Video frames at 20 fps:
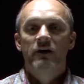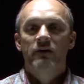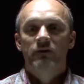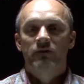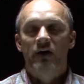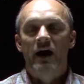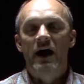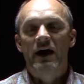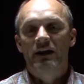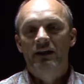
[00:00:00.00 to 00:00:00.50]

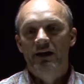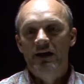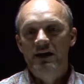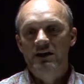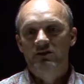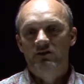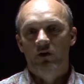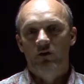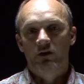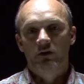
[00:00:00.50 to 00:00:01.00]
Finally, he
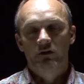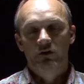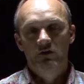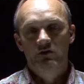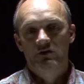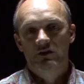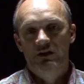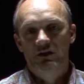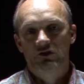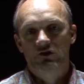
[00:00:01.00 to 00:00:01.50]
started
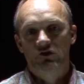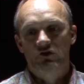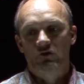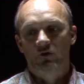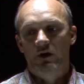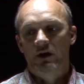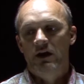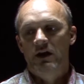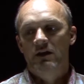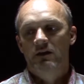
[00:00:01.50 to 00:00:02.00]
losing his
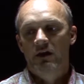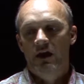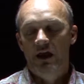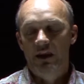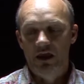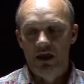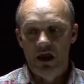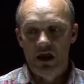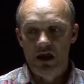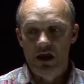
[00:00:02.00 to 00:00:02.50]
strength,
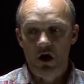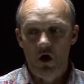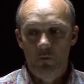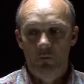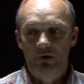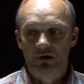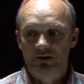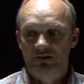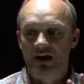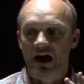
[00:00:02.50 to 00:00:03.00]
and he
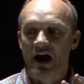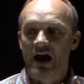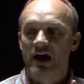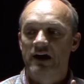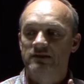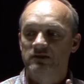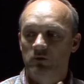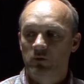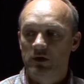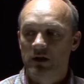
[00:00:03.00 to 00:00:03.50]
opened his
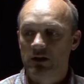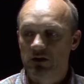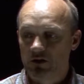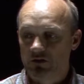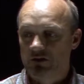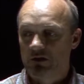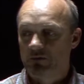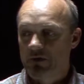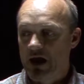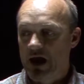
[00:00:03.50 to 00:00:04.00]
eyes, and when he
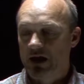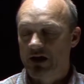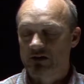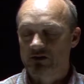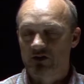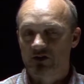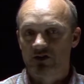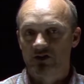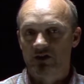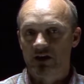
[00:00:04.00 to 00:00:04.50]
looked at me, I could
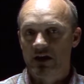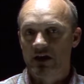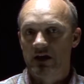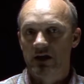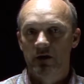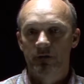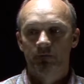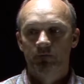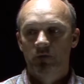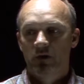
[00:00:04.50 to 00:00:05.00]
just
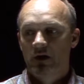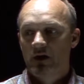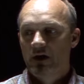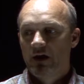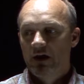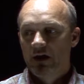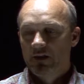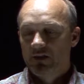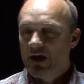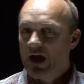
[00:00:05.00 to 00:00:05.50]
see
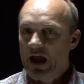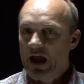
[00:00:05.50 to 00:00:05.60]
the